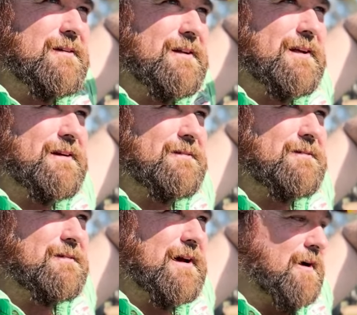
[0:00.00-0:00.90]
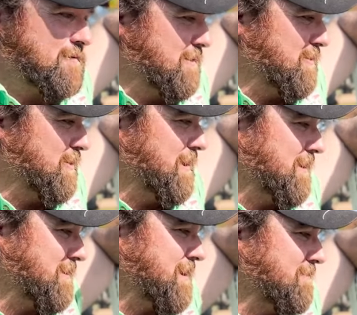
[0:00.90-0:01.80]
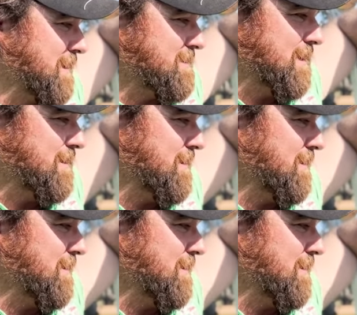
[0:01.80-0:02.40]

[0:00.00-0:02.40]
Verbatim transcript: and then after New Year we'd come back down and